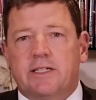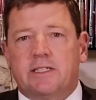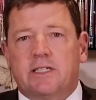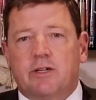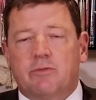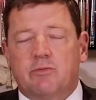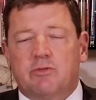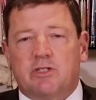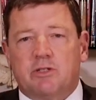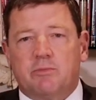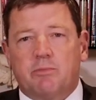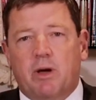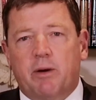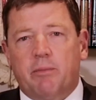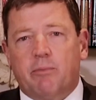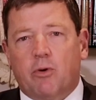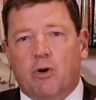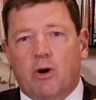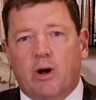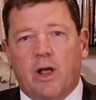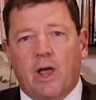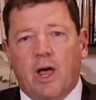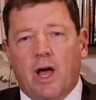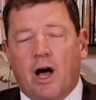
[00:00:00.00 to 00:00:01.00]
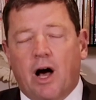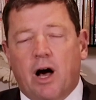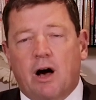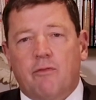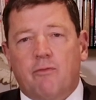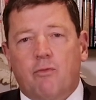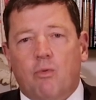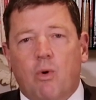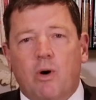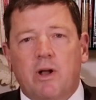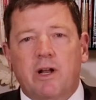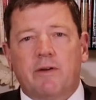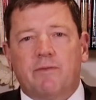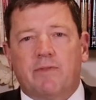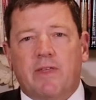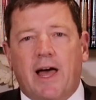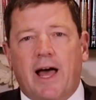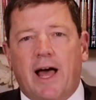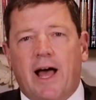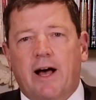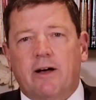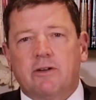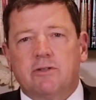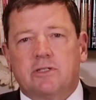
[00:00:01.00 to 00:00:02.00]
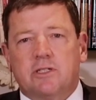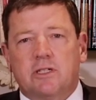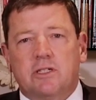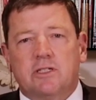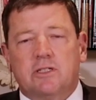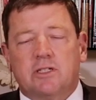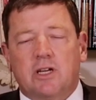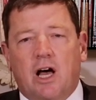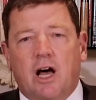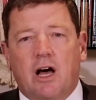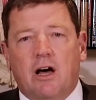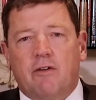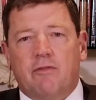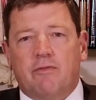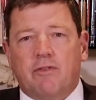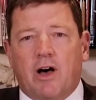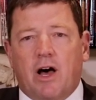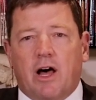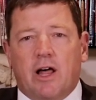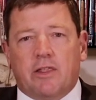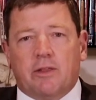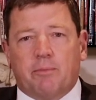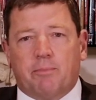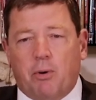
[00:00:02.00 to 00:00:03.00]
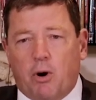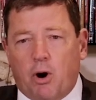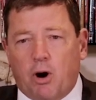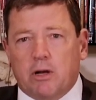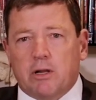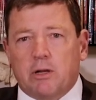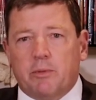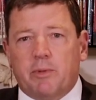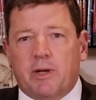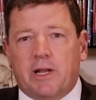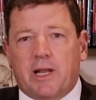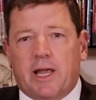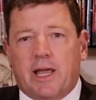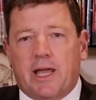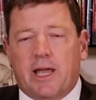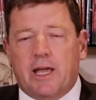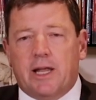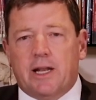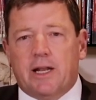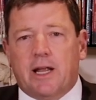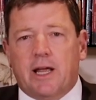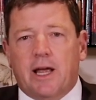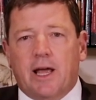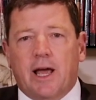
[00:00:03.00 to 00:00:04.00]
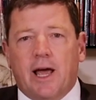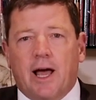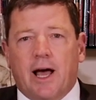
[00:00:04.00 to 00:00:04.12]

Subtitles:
He was a member of one of the houses of the Parliament in